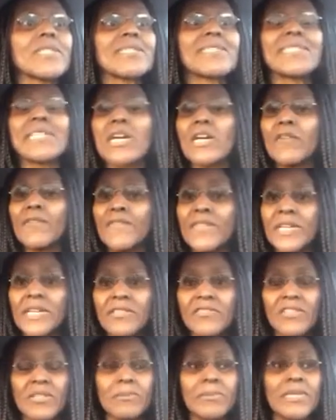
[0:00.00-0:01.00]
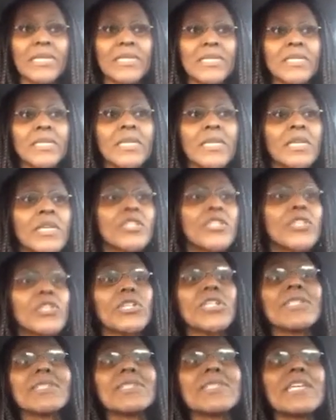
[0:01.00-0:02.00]
Self-discipline.
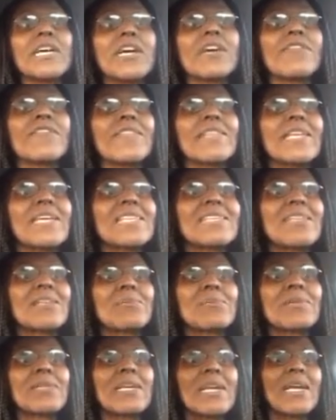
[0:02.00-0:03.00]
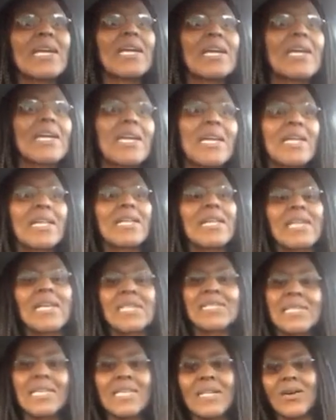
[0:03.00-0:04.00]
Your self-discipline
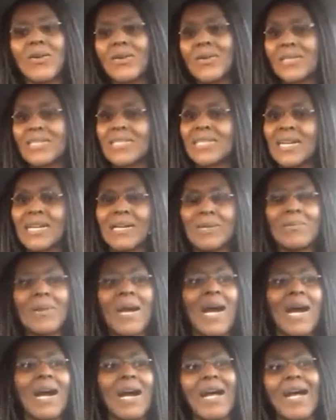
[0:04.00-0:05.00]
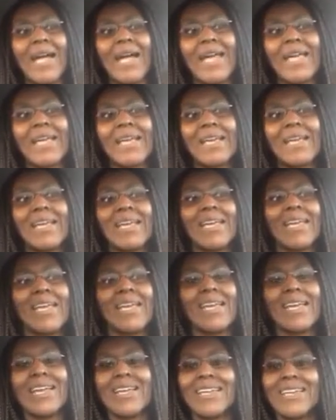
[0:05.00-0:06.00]
is at an all-time high.
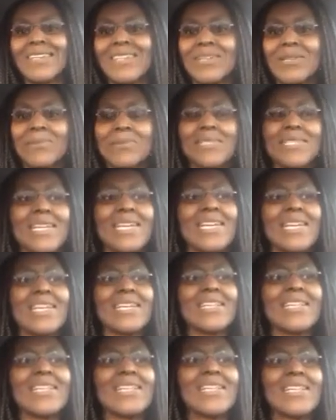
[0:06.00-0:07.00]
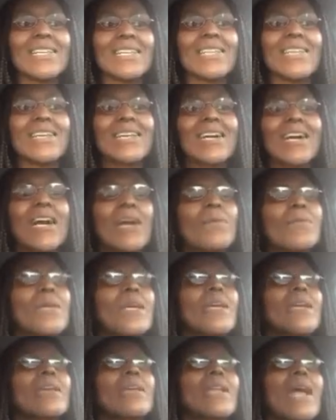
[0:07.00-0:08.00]
You know what I'm saying? I
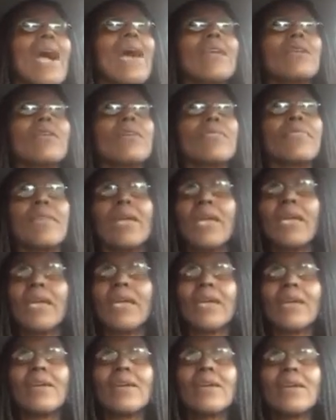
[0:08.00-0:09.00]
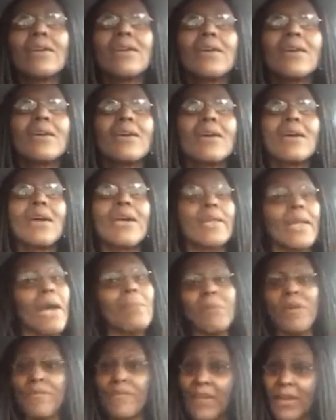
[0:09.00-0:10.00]
mean, I don't think, and
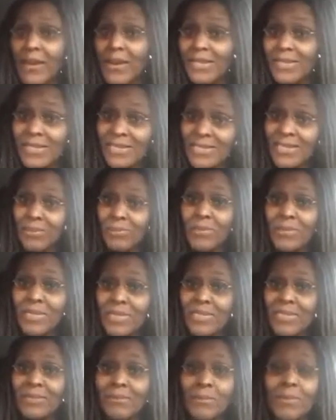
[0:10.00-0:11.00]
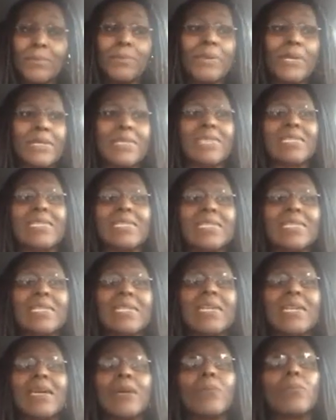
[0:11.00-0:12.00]
I'm a very disciplined person,
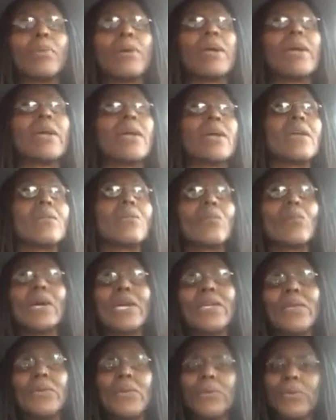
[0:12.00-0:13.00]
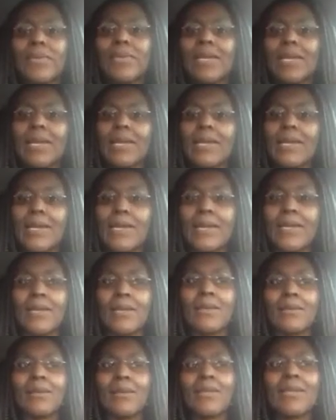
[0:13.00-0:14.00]
but what you did
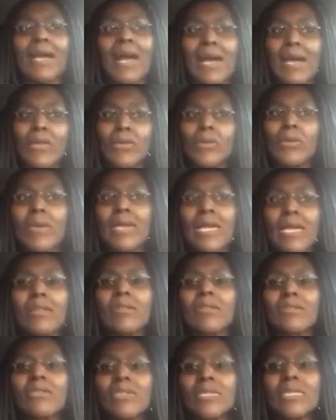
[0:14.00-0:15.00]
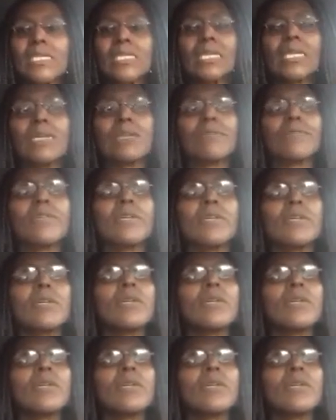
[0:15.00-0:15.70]
and how you handled yourself,